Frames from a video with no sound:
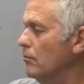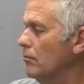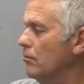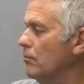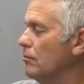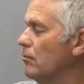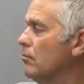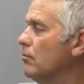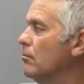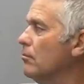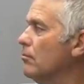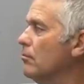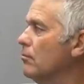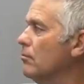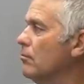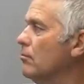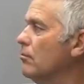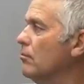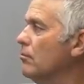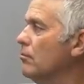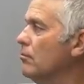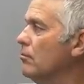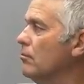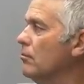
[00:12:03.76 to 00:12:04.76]

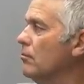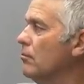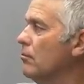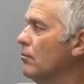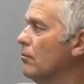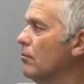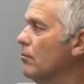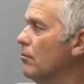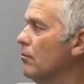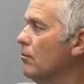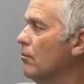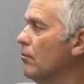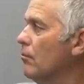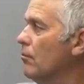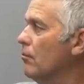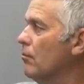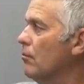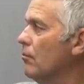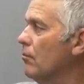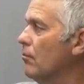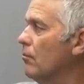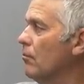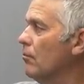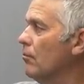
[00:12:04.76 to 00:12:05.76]

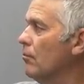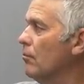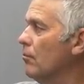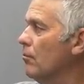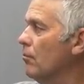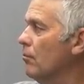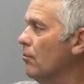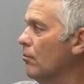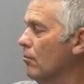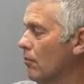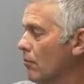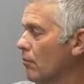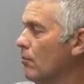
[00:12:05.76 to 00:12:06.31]
This person isn't speaking.